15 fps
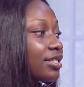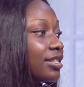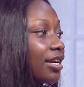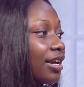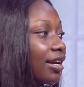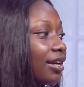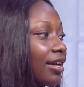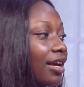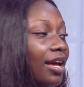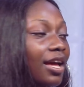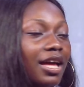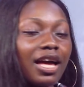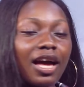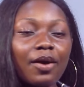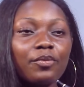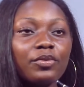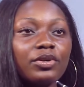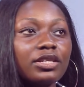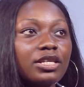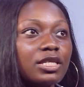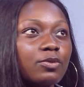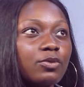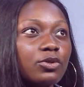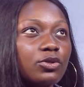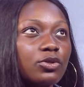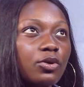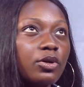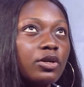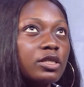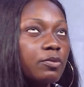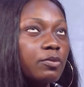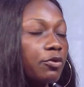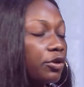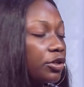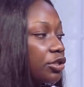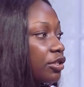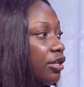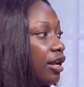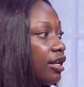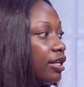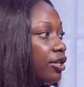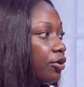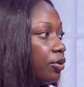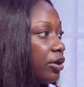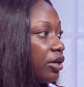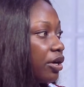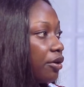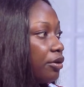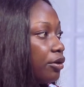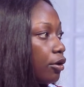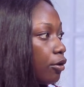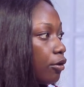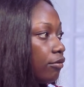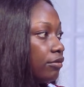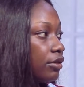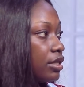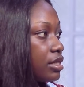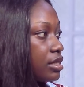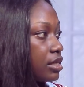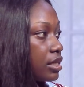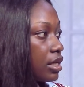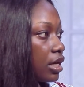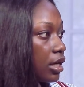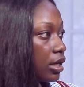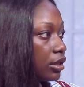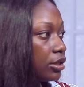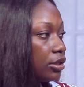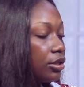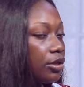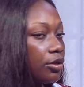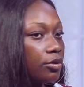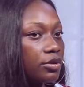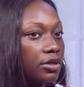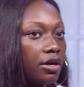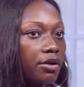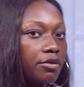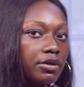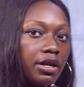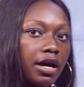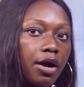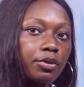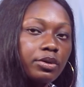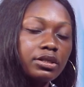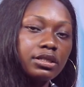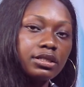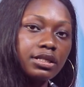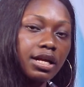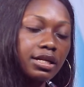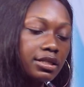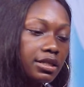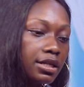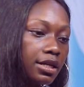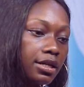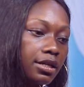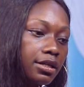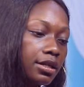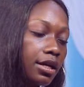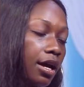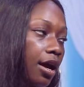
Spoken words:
today. It's been so inspirational, you know, hearing all of these details, hearing how it started,